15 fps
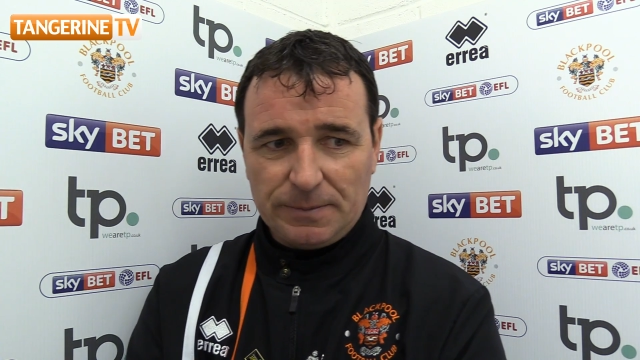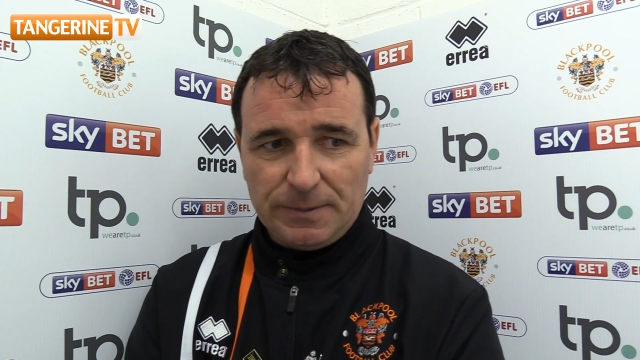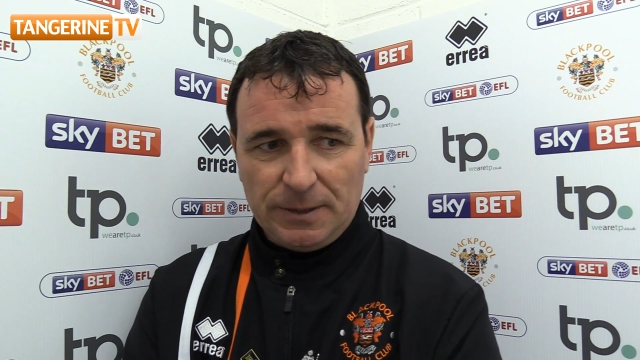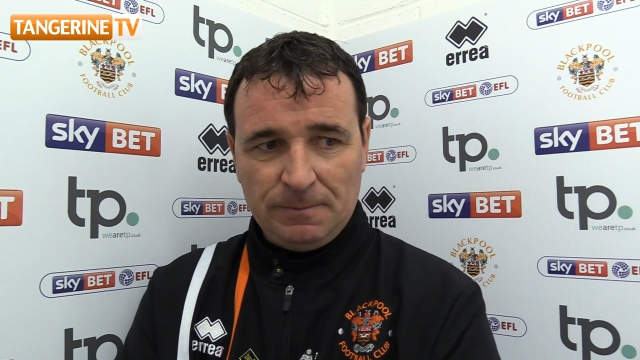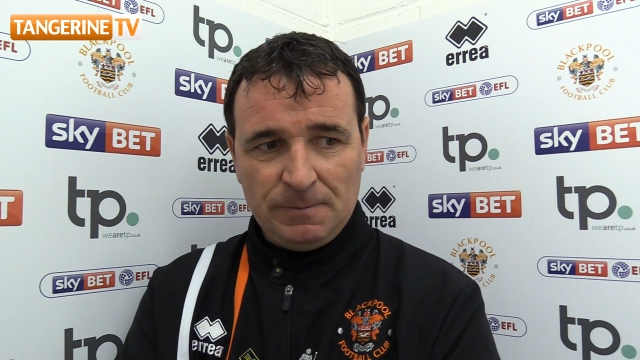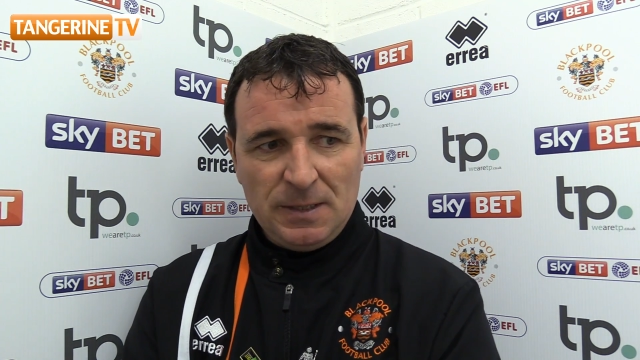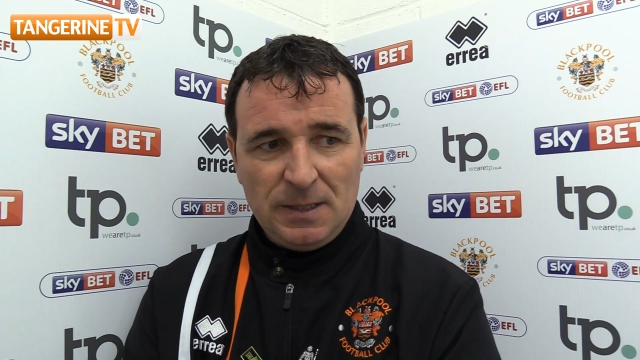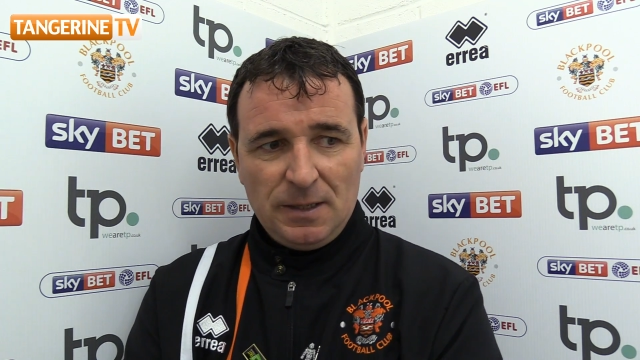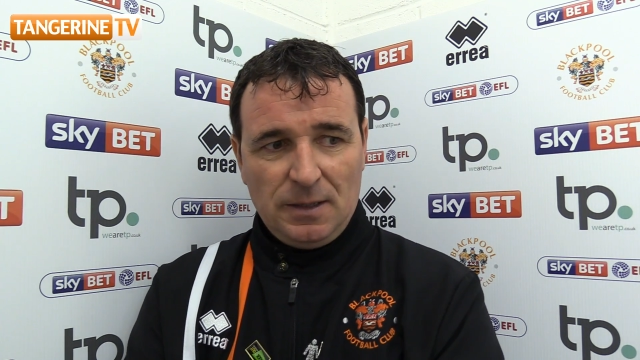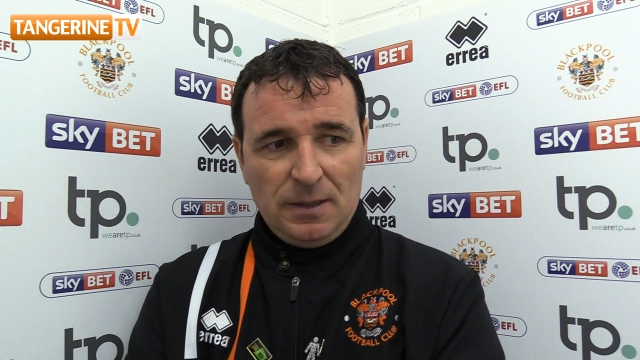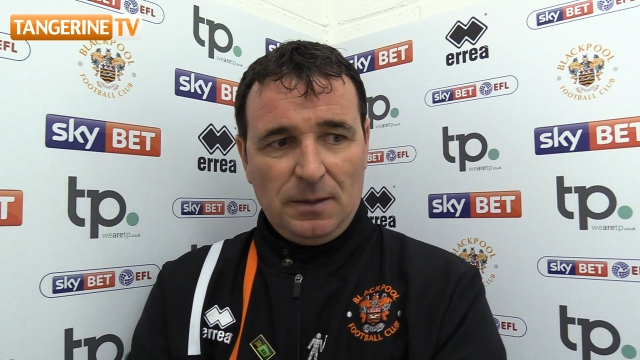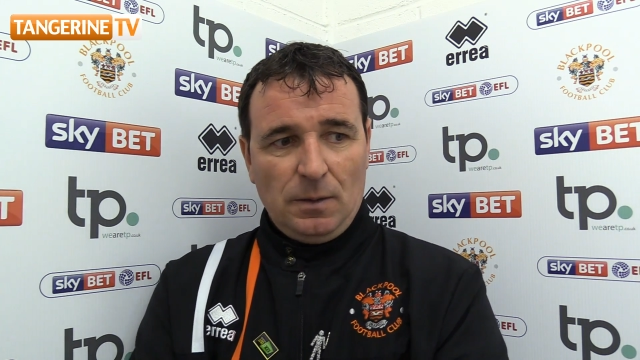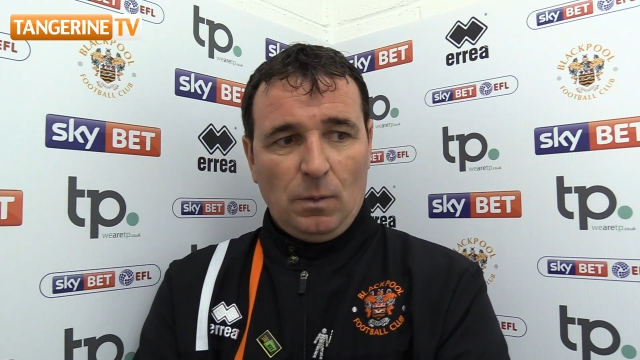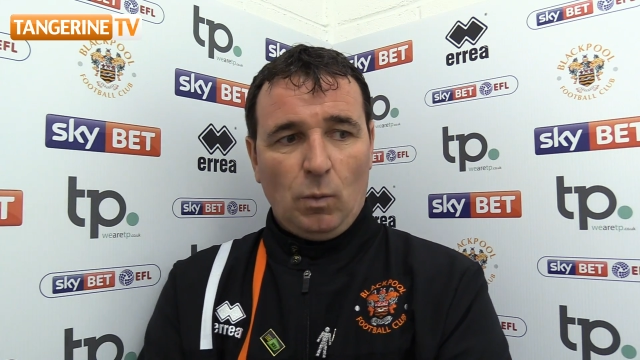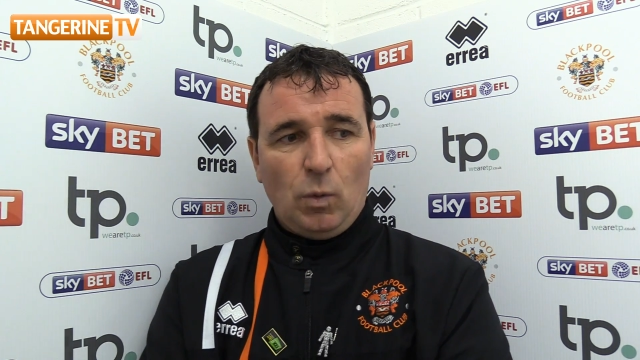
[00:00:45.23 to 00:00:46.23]
But
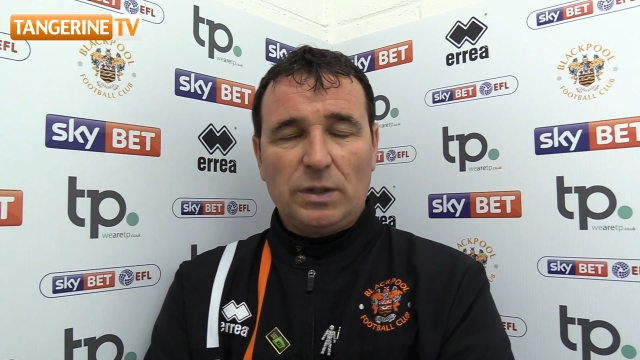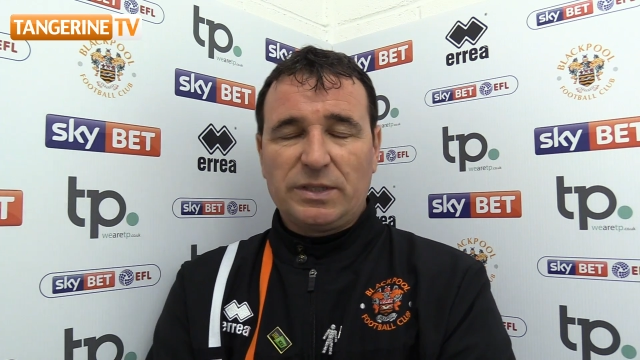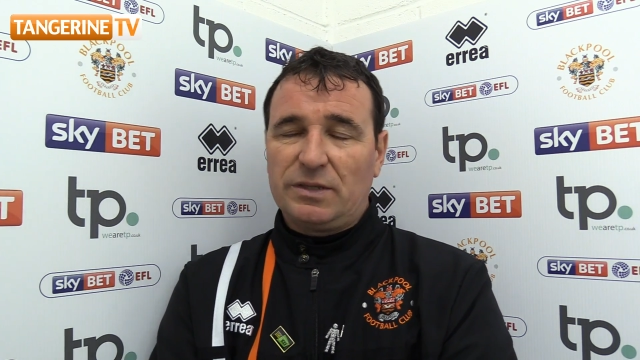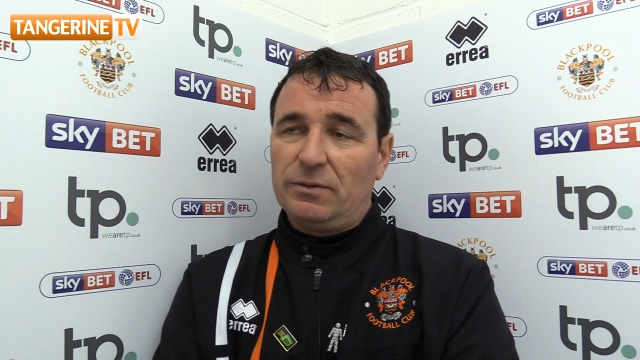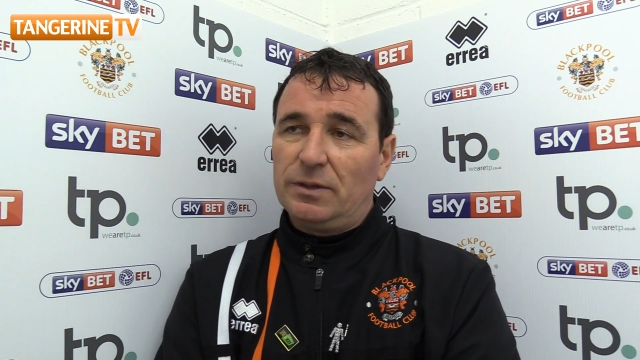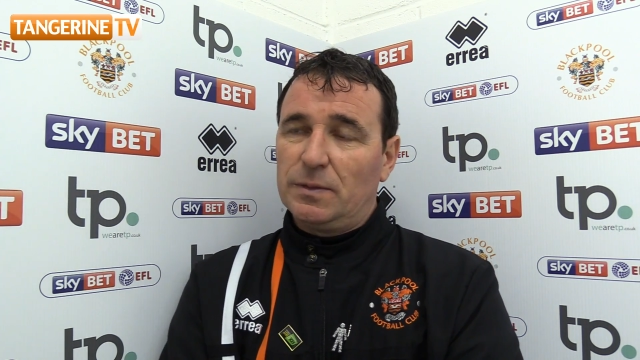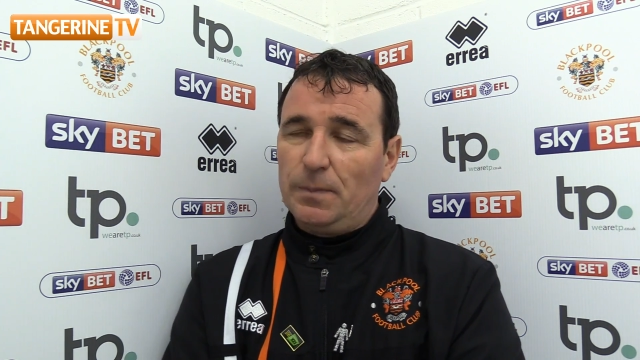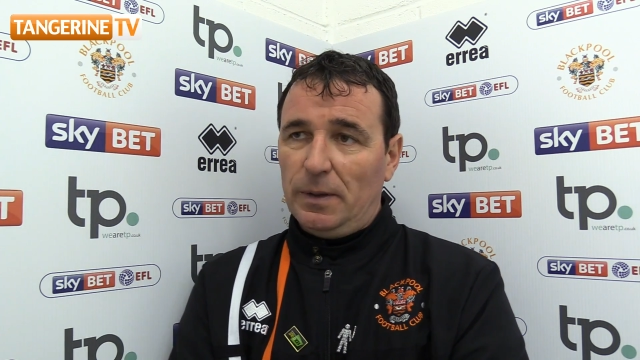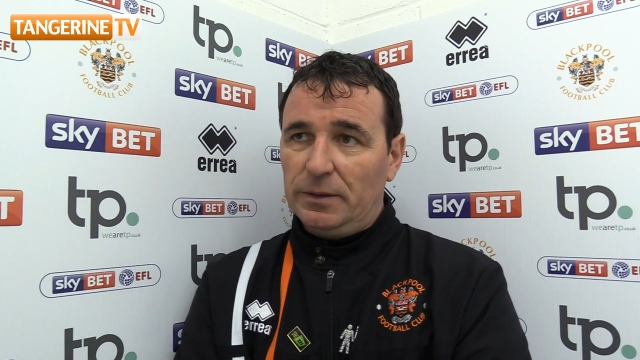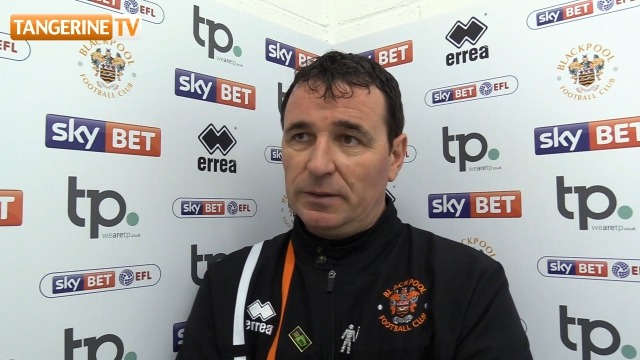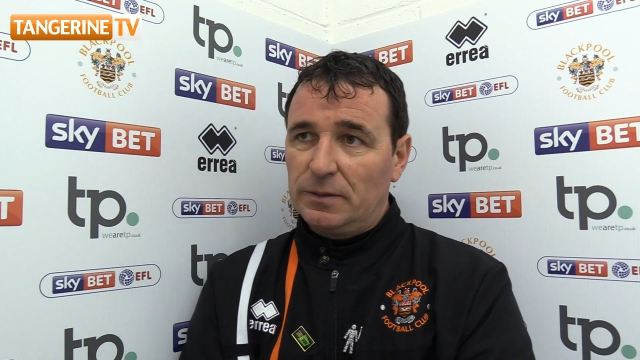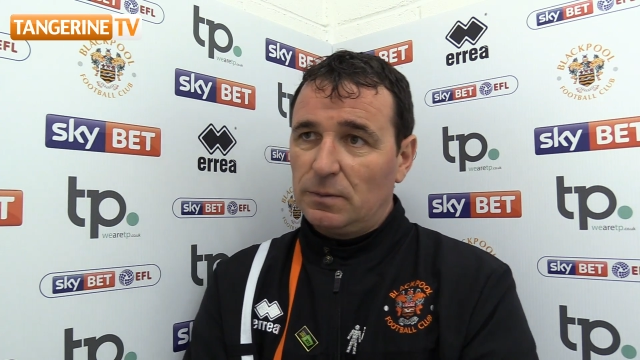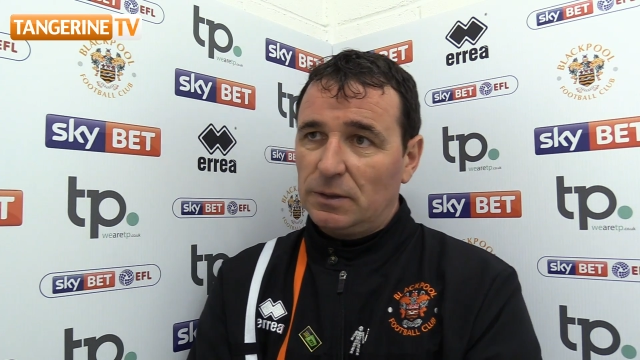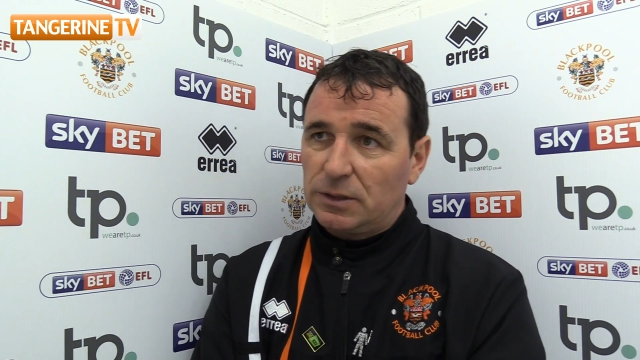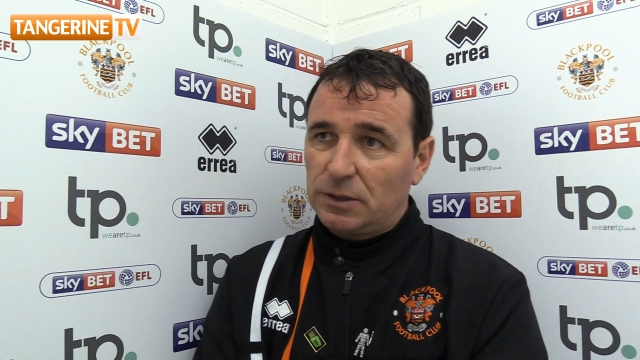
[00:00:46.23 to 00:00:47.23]
what a
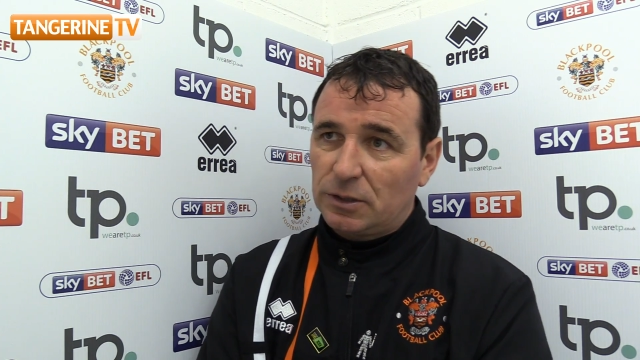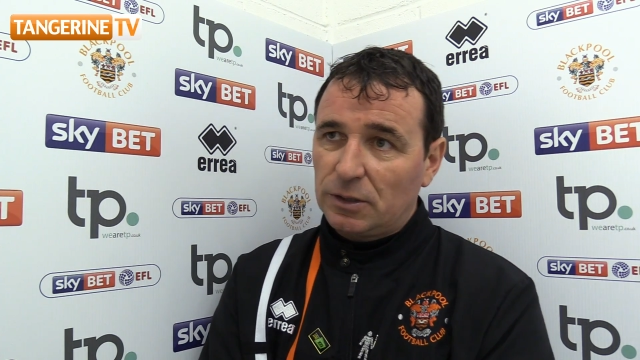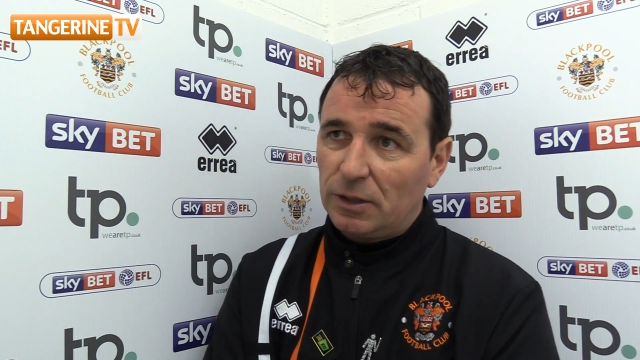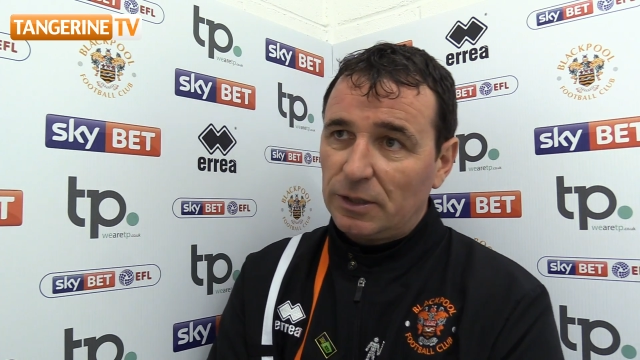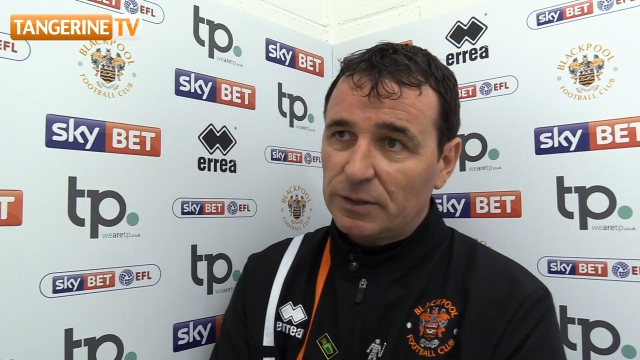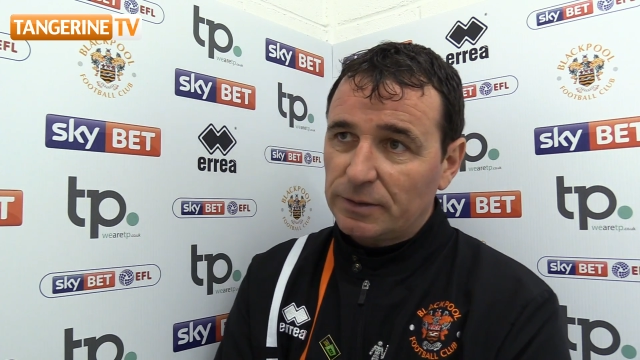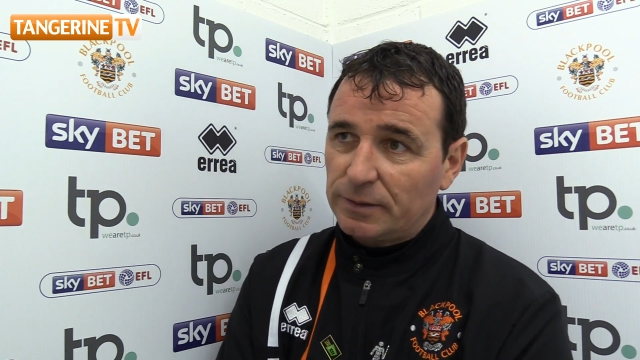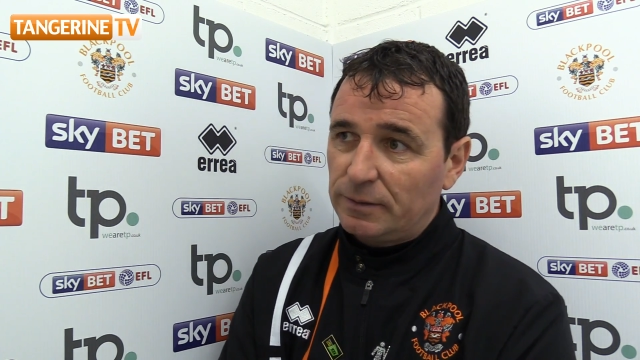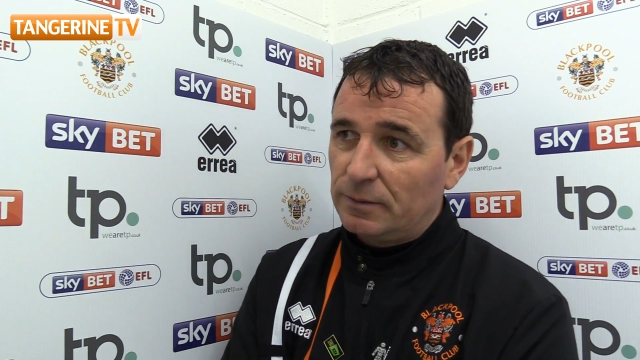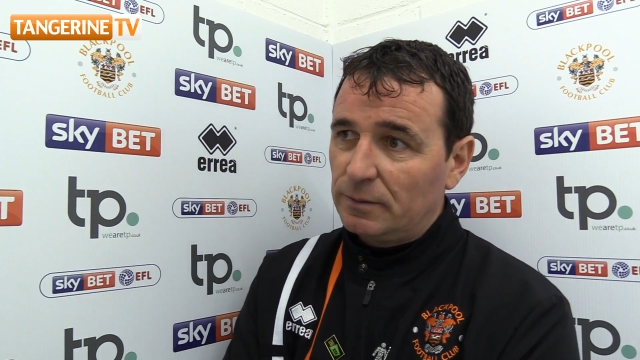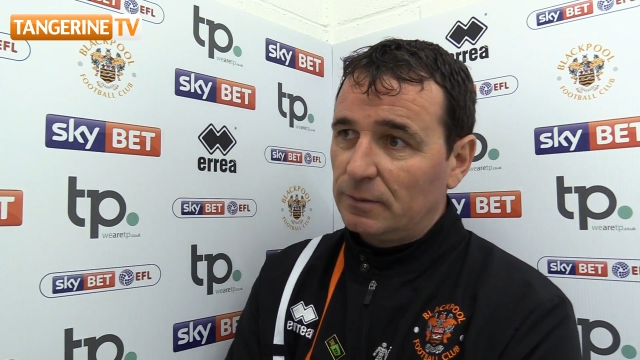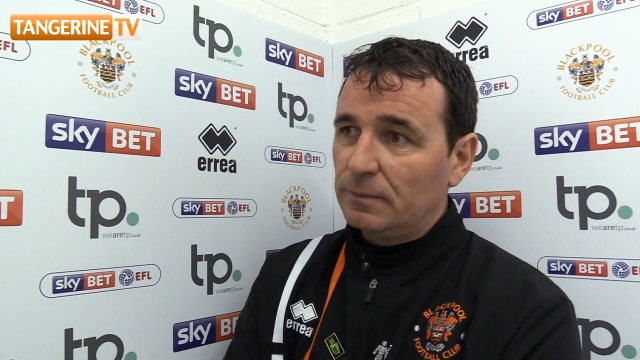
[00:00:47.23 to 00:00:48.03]
response, what a cross, and